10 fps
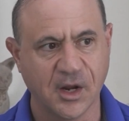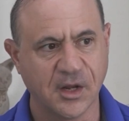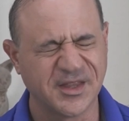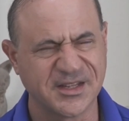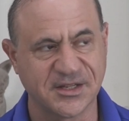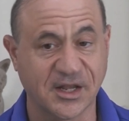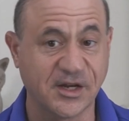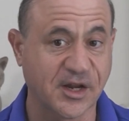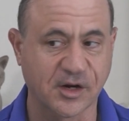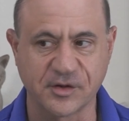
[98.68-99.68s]
this is a
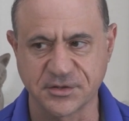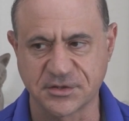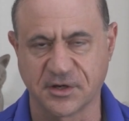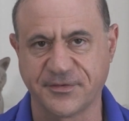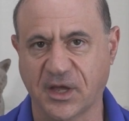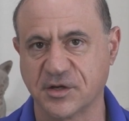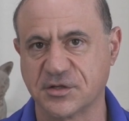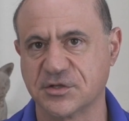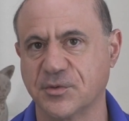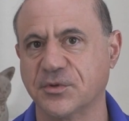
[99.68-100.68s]
technical
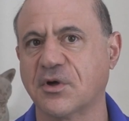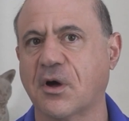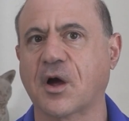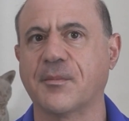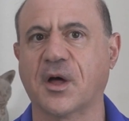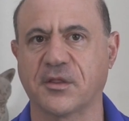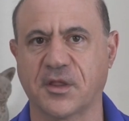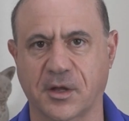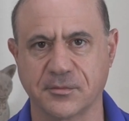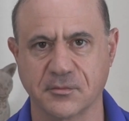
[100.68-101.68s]
certification, so we'll talk about
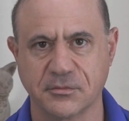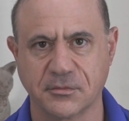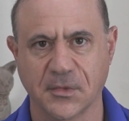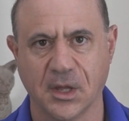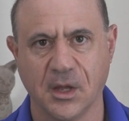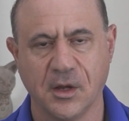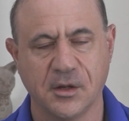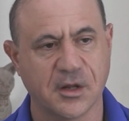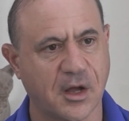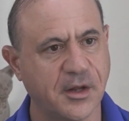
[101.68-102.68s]
that.
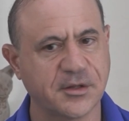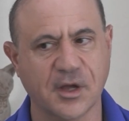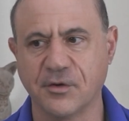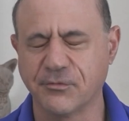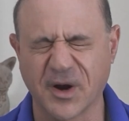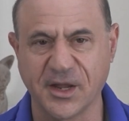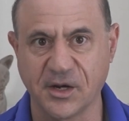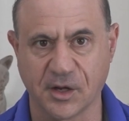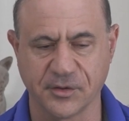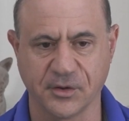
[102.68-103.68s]
Now, I'm going to tell you right
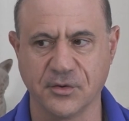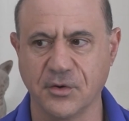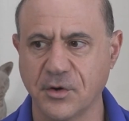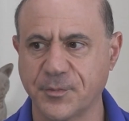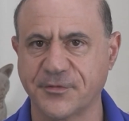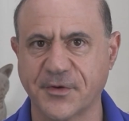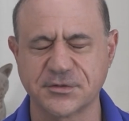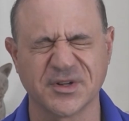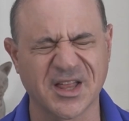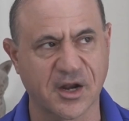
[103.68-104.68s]
now, the Google
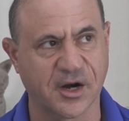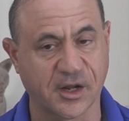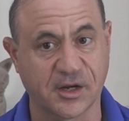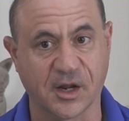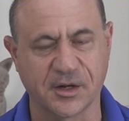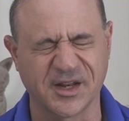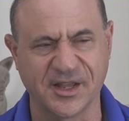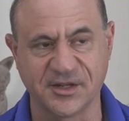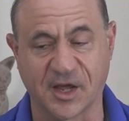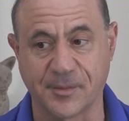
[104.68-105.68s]
Professional Cloud Architect
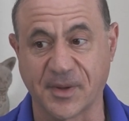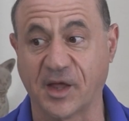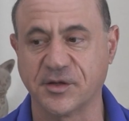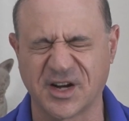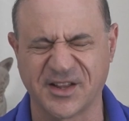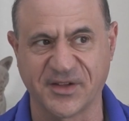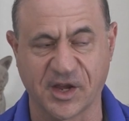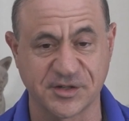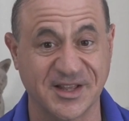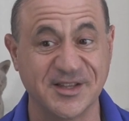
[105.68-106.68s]
exam and
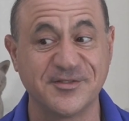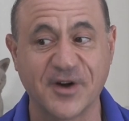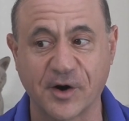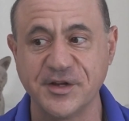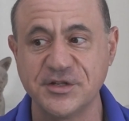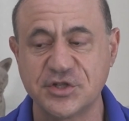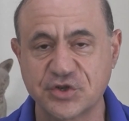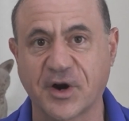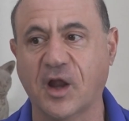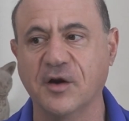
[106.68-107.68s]
certification is very
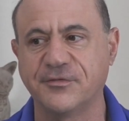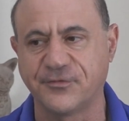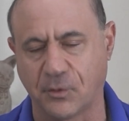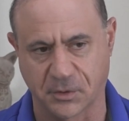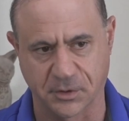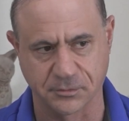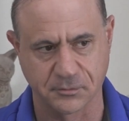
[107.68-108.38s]
straightforward.